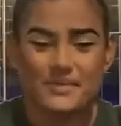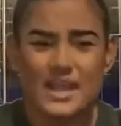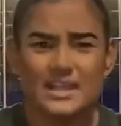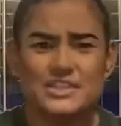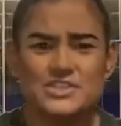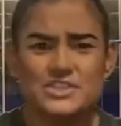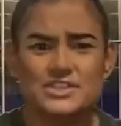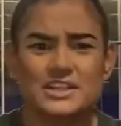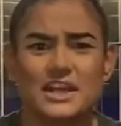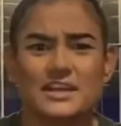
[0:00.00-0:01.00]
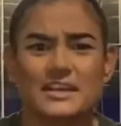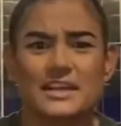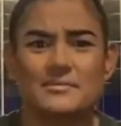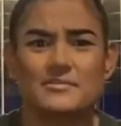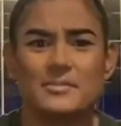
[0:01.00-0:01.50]
and it's just to kind of get
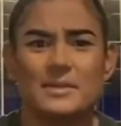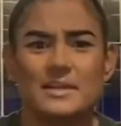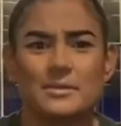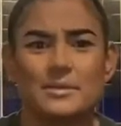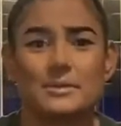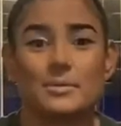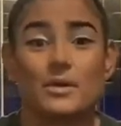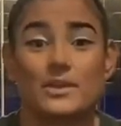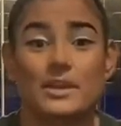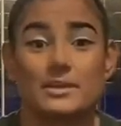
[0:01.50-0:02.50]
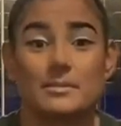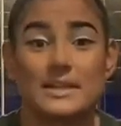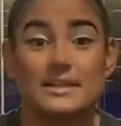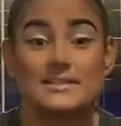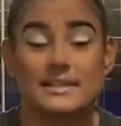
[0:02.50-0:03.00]
them familiar with what they're going to
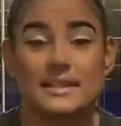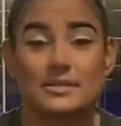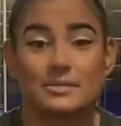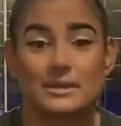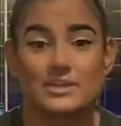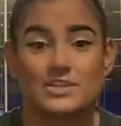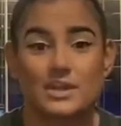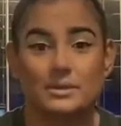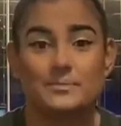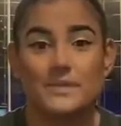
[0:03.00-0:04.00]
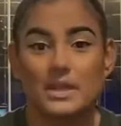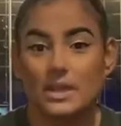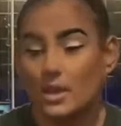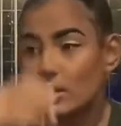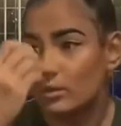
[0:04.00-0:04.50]
be seeing throughout the show.
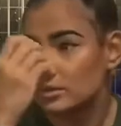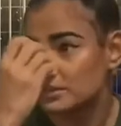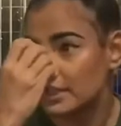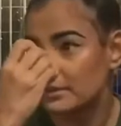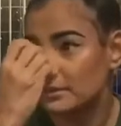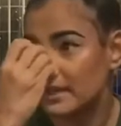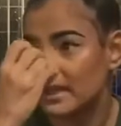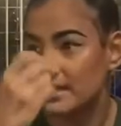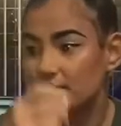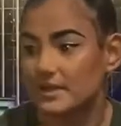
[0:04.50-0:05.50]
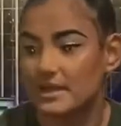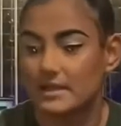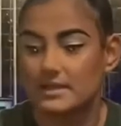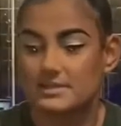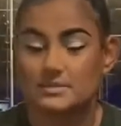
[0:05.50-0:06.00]
Also, we have
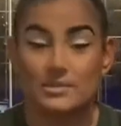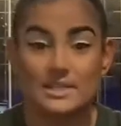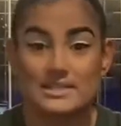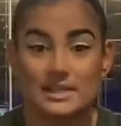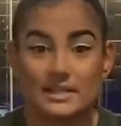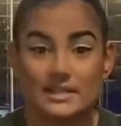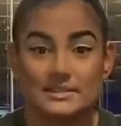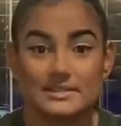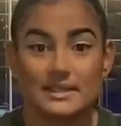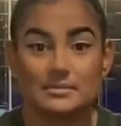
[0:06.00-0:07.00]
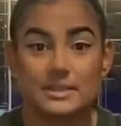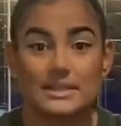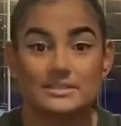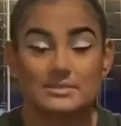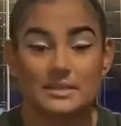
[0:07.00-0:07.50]
uh, someone that signs, and we
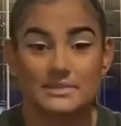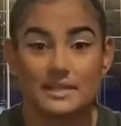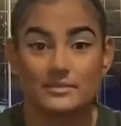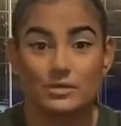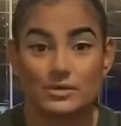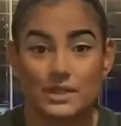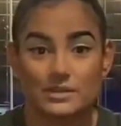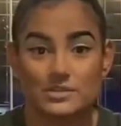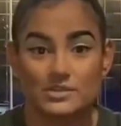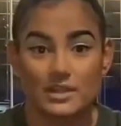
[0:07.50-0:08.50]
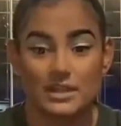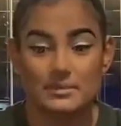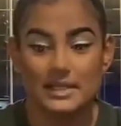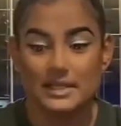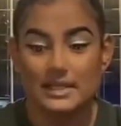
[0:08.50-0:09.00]
sometimes have audio
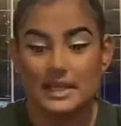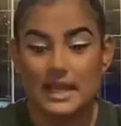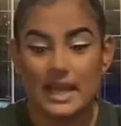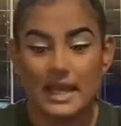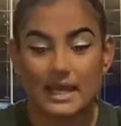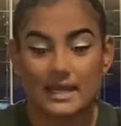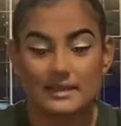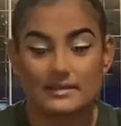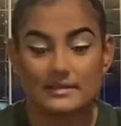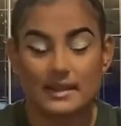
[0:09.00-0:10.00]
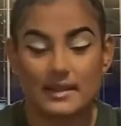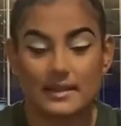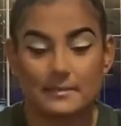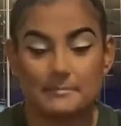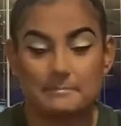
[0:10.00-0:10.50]
described. And
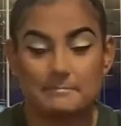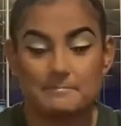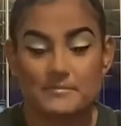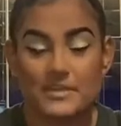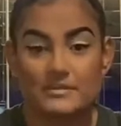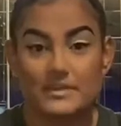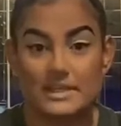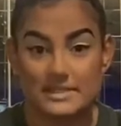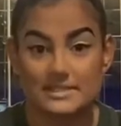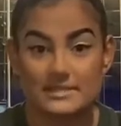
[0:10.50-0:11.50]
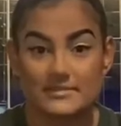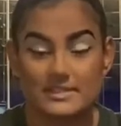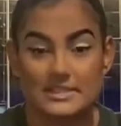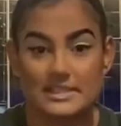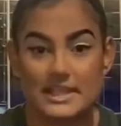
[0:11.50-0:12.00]
um, for this, for
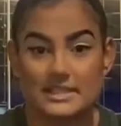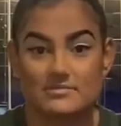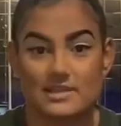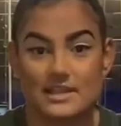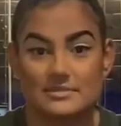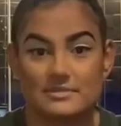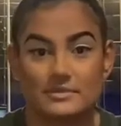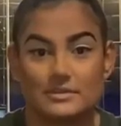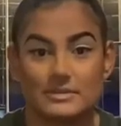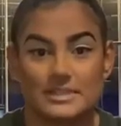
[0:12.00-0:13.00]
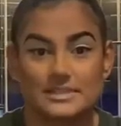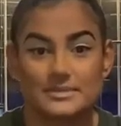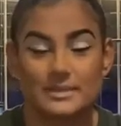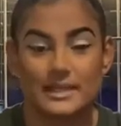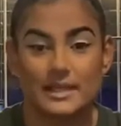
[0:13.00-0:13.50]
today's relaxed performance,
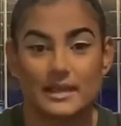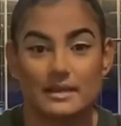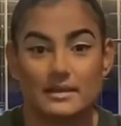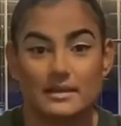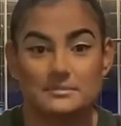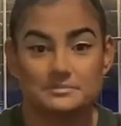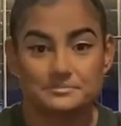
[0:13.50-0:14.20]
we are